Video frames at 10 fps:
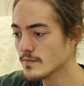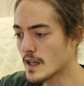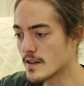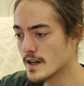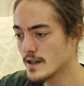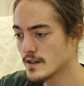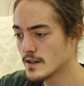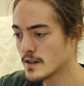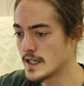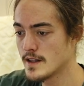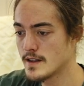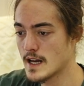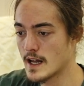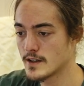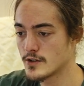And then in the
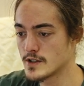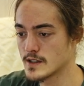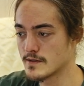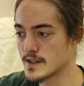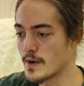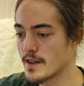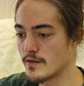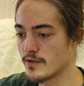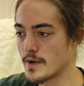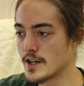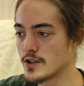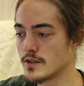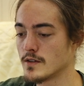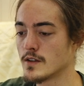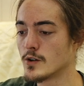end, you just give some other
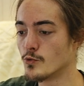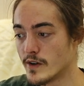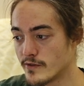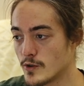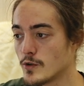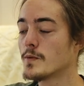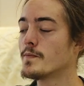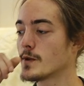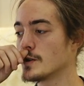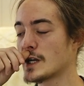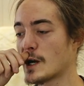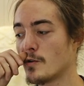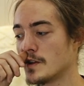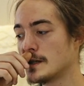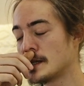information, review, you check
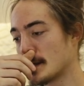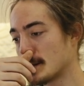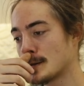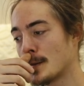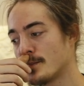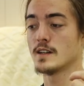all the details.